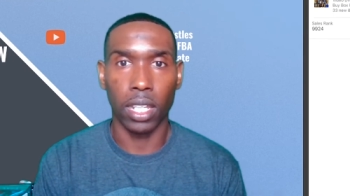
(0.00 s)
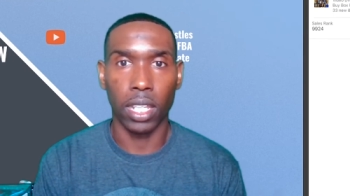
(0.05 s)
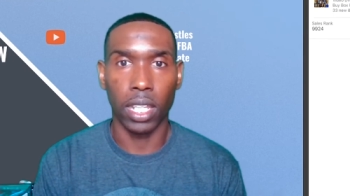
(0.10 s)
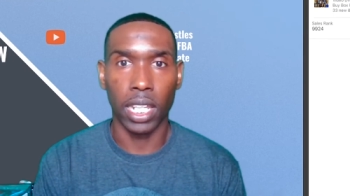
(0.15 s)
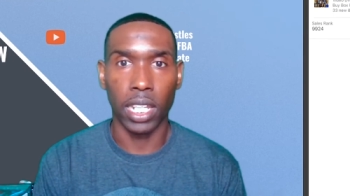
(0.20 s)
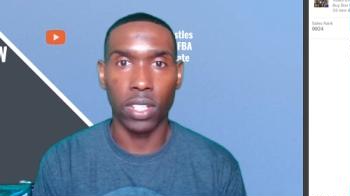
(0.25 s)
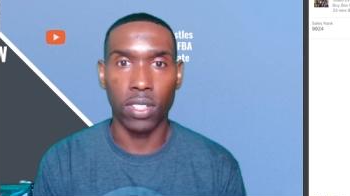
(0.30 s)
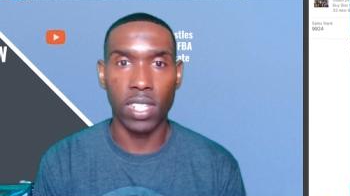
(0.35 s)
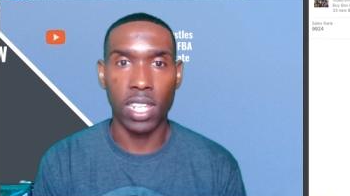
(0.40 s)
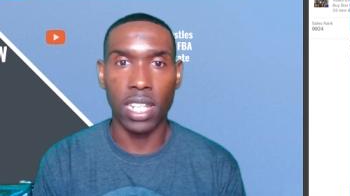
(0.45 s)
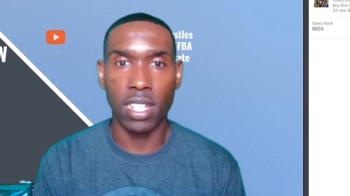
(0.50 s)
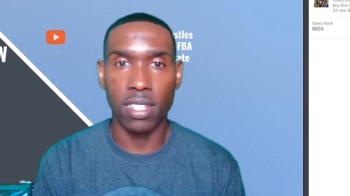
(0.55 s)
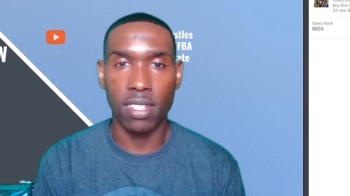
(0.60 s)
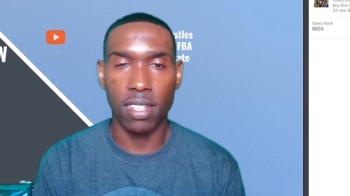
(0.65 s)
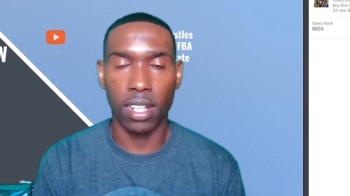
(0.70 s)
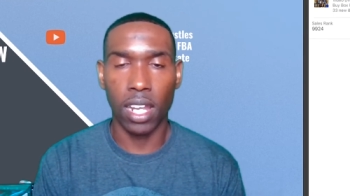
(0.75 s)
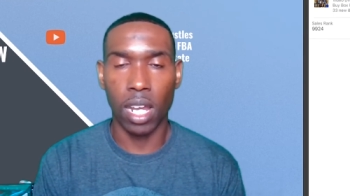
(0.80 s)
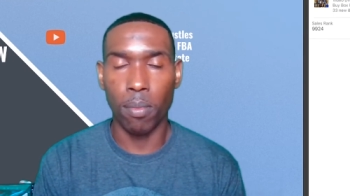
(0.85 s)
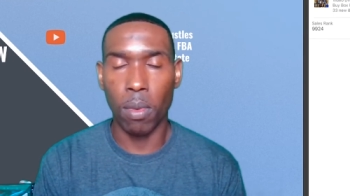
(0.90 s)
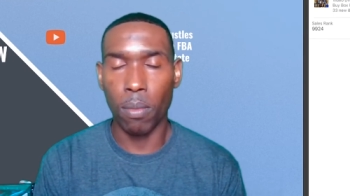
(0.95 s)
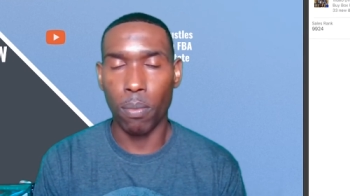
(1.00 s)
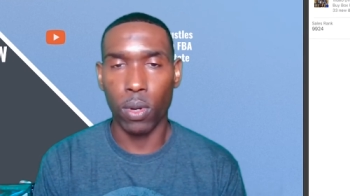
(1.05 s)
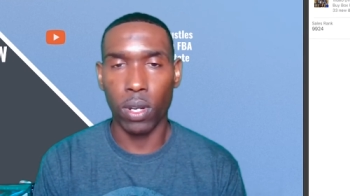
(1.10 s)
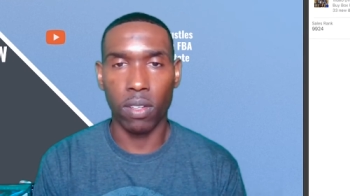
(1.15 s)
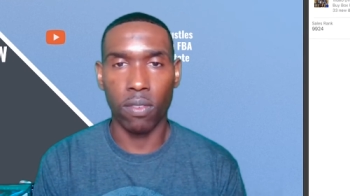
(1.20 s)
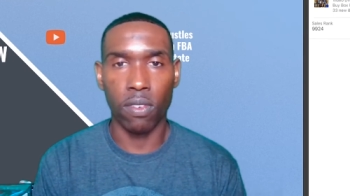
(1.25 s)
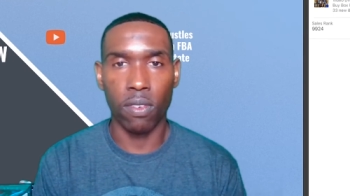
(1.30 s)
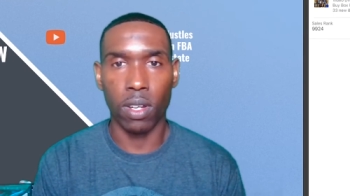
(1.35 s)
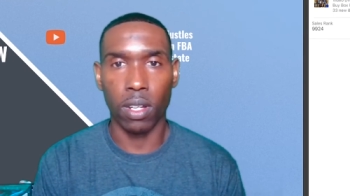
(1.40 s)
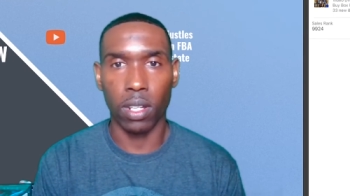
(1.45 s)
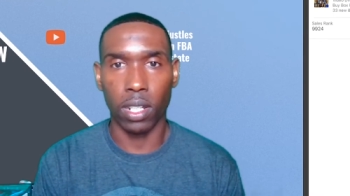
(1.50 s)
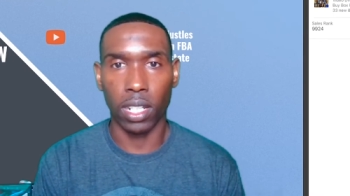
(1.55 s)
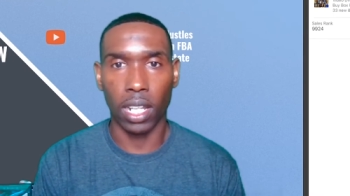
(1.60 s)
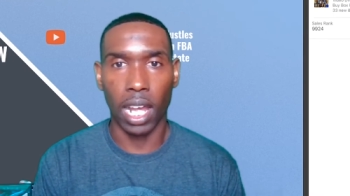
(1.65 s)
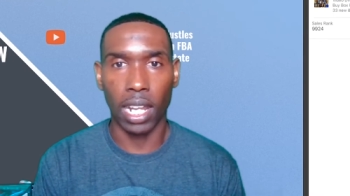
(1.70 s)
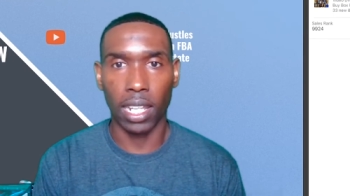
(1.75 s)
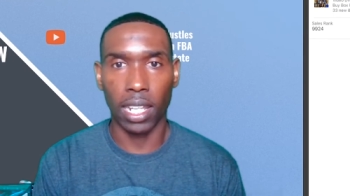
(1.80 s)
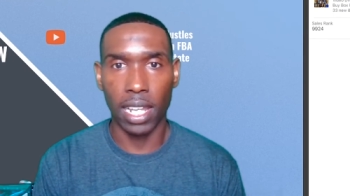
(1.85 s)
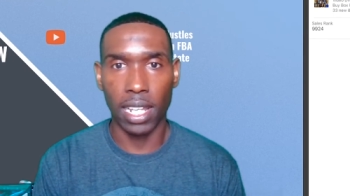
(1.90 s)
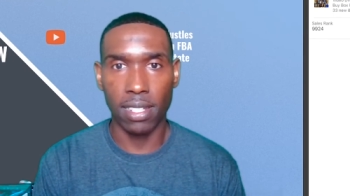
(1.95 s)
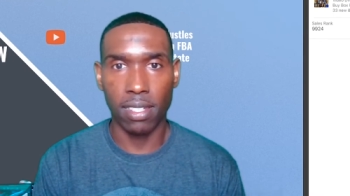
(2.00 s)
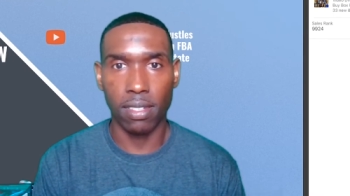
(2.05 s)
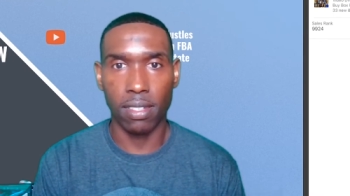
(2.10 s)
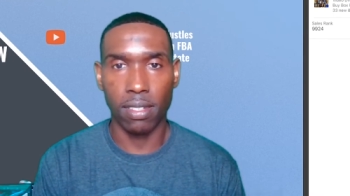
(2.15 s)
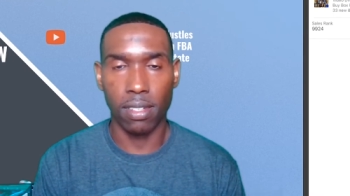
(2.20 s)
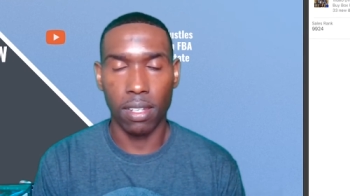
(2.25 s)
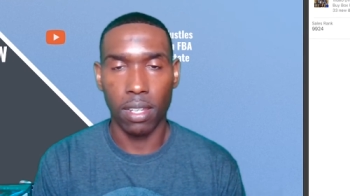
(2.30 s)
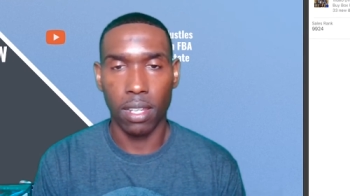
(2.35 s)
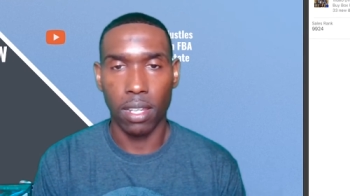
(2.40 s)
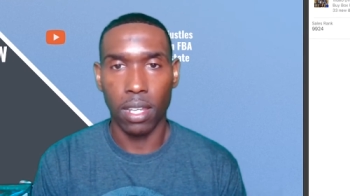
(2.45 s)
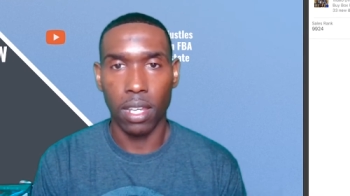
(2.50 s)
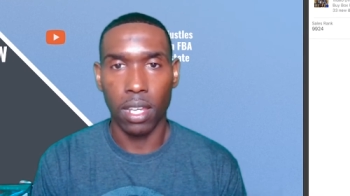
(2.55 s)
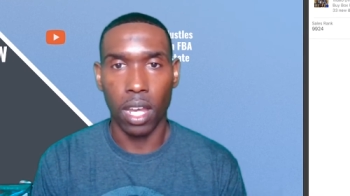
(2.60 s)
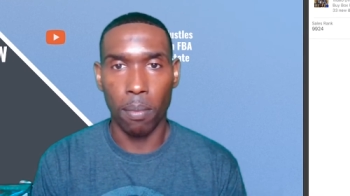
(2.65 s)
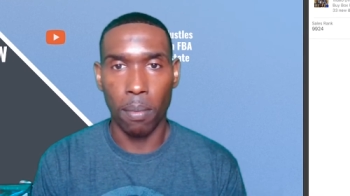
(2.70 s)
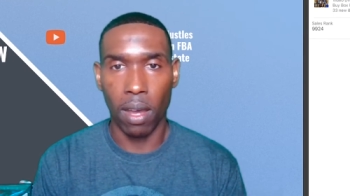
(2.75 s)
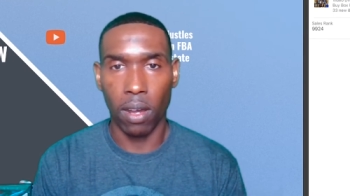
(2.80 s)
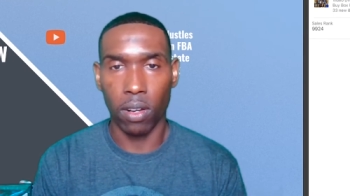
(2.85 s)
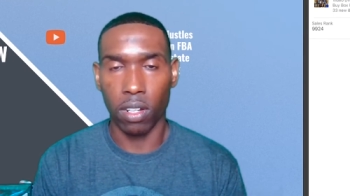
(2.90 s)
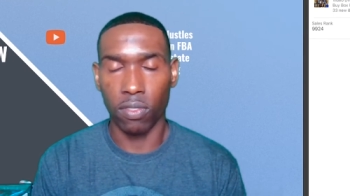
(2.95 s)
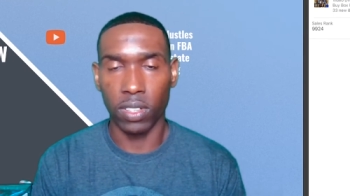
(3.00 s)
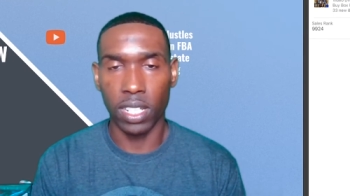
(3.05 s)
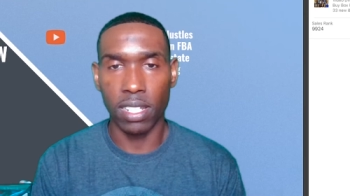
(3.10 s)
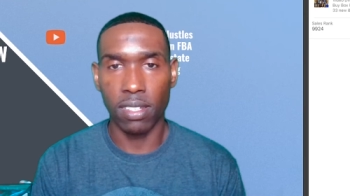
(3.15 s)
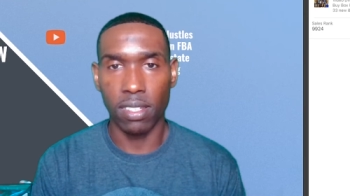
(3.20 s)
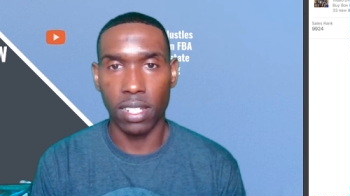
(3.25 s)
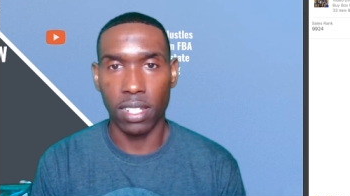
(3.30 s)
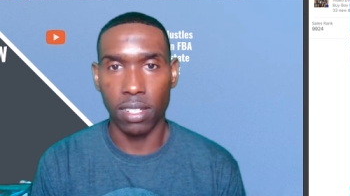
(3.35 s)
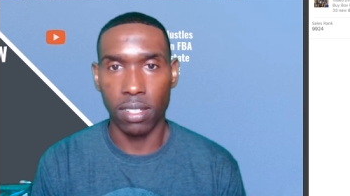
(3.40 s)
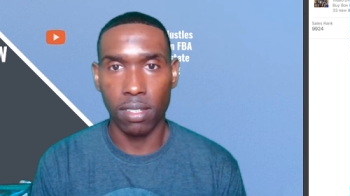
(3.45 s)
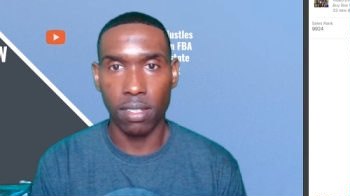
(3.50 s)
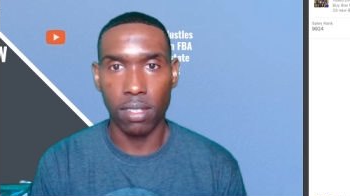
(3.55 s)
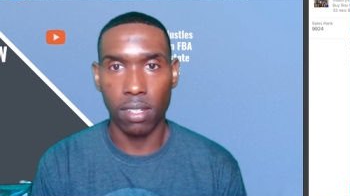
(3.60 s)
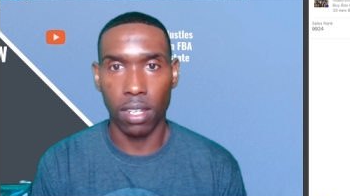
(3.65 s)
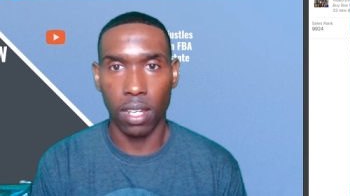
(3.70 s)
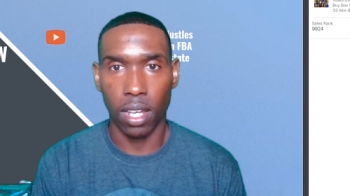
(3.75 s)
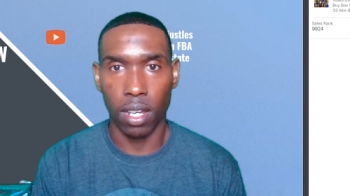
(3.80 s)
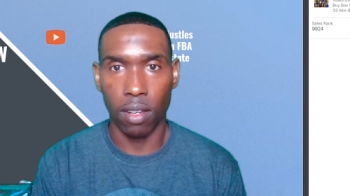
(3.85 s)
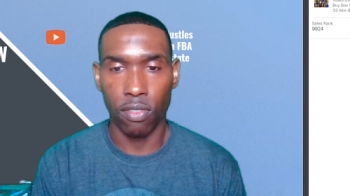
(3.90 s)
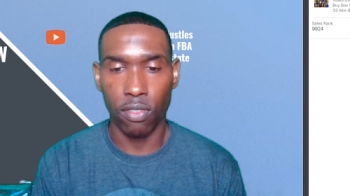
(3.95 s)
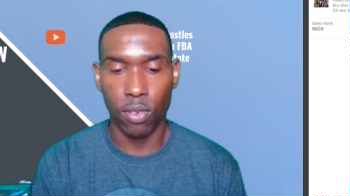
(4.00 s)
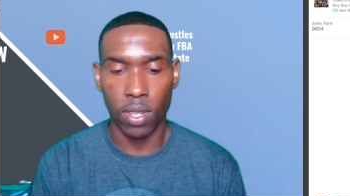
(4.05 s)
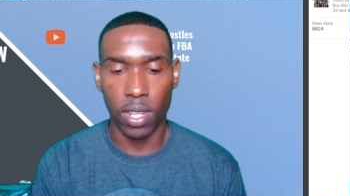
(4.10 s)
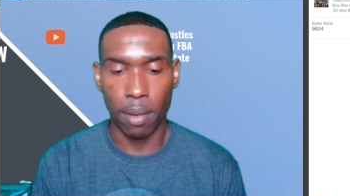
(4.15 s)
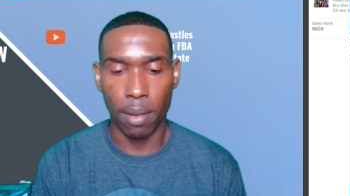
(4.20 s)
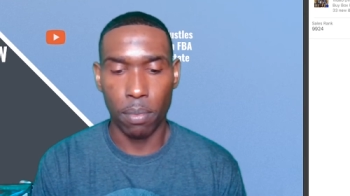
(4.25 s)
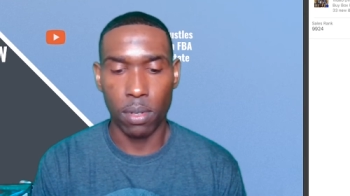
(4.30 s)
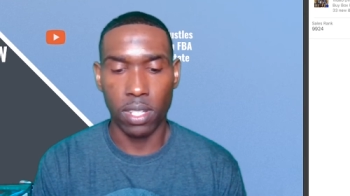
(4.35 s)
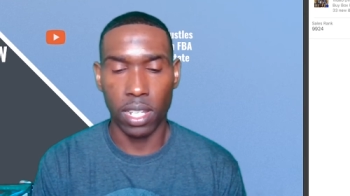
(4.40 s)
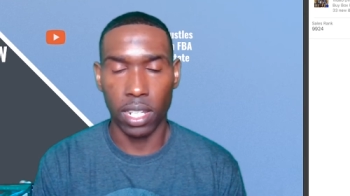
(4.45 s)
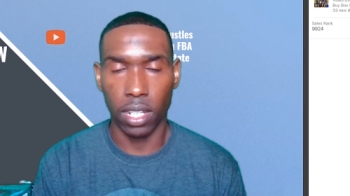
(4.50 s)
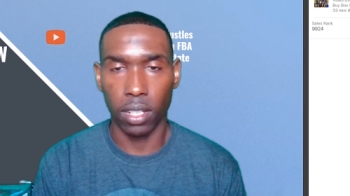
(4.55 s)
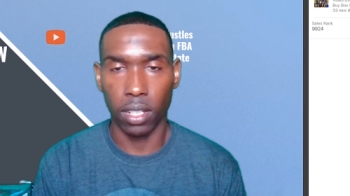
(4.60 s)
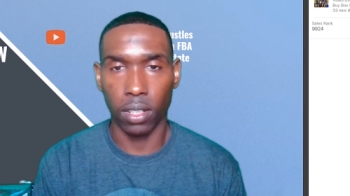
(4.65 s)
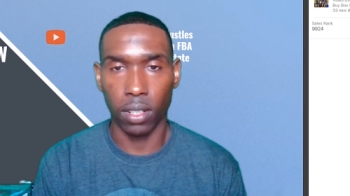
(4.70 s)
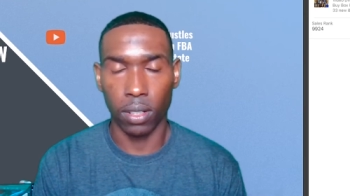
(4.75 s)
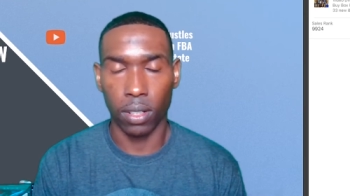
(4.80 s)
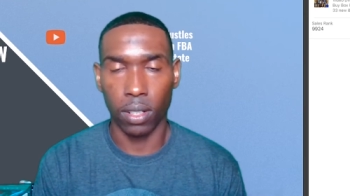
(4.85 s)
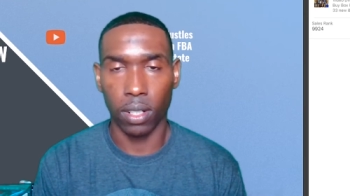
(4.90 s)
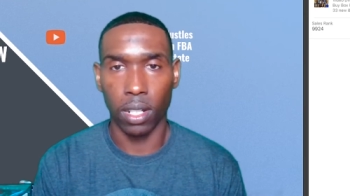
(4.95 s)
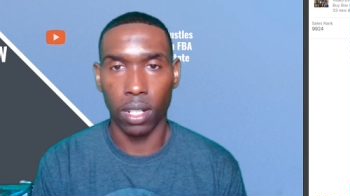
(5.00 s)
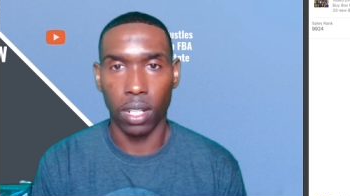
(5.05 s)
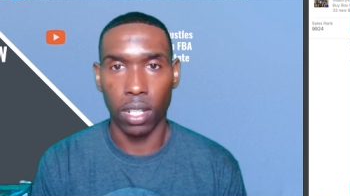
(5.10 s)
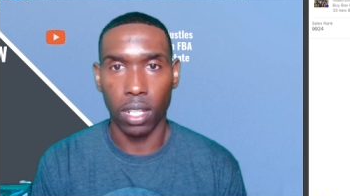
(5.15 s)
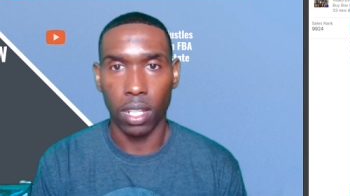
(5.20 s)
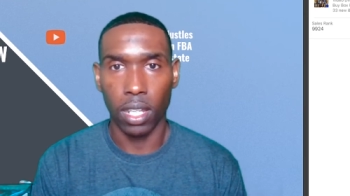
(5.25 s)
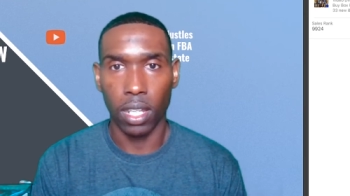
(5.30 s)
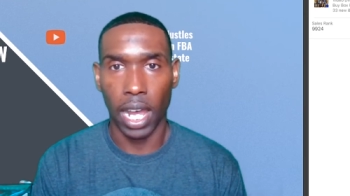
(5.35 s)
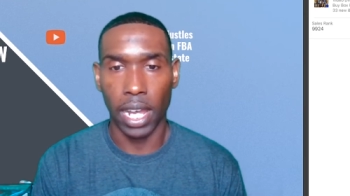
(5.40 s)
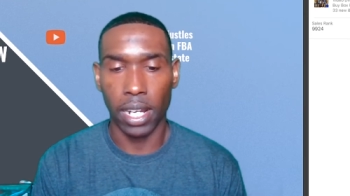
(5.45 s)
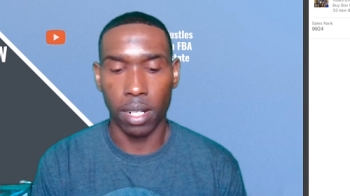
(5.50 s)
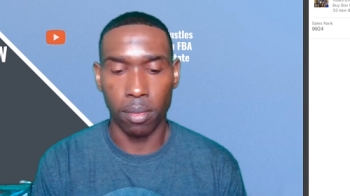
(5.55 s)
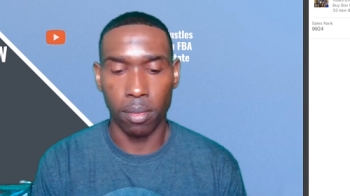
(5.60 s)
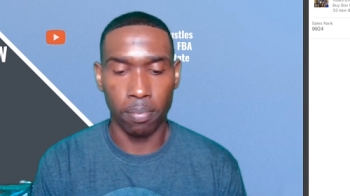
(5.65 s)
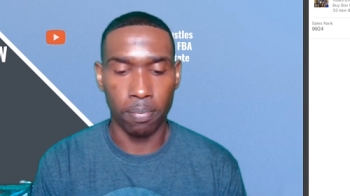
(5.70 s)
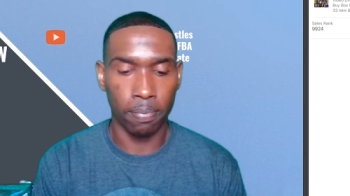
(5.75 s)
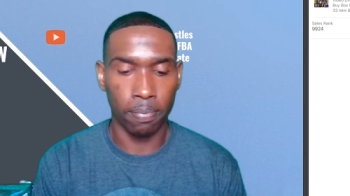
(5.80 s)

it tends to come up with a lot less amount of listings for that particular item.